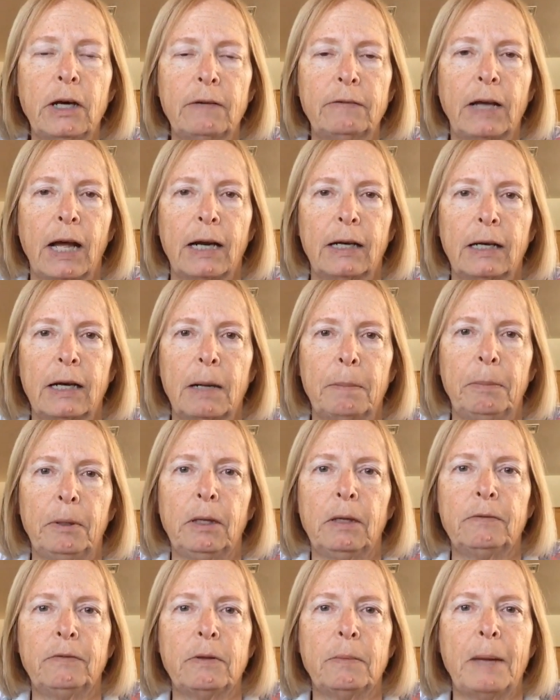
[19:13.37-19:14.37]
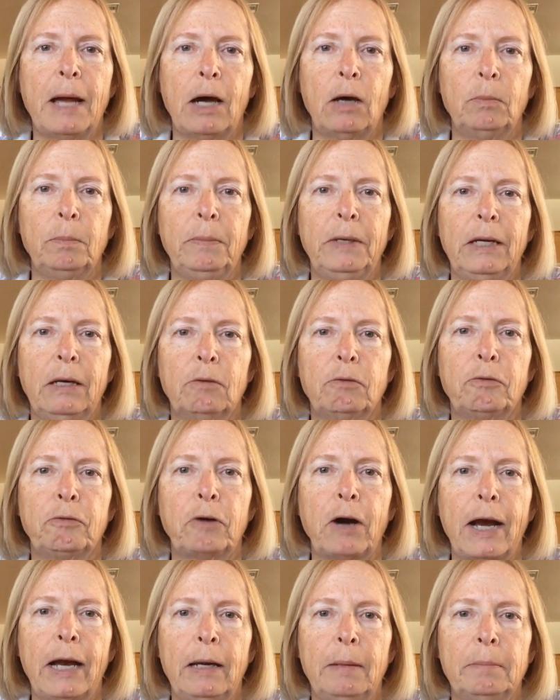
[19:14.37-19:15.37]
I've got a couple of them out being
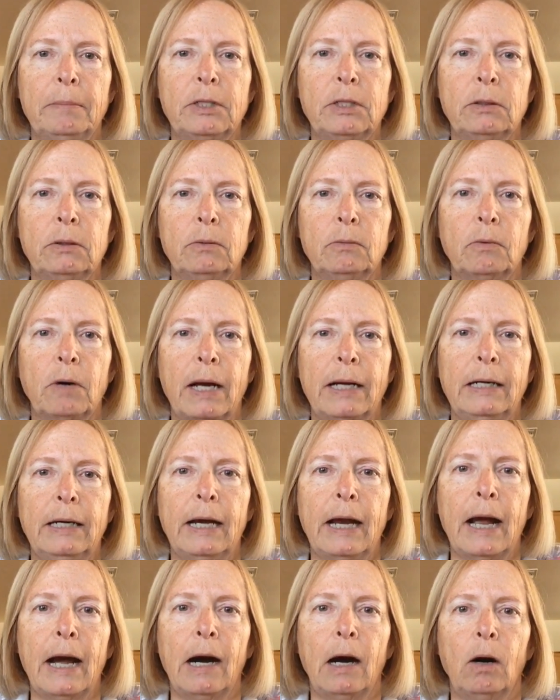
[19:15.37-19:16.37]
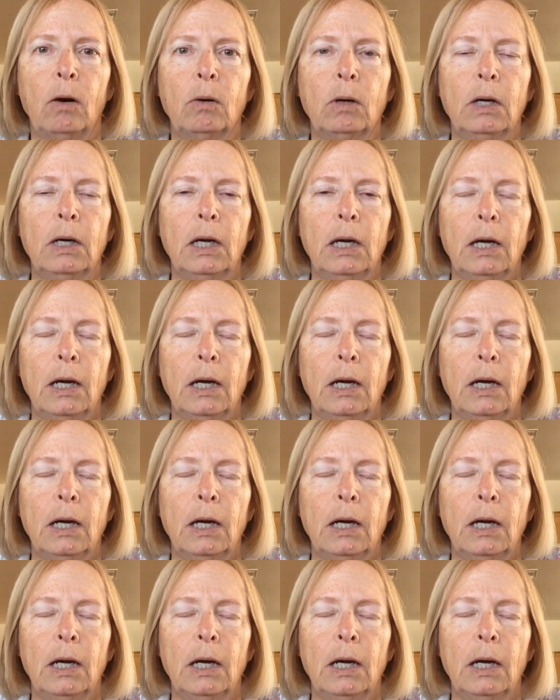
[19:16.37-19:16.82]
framed right now,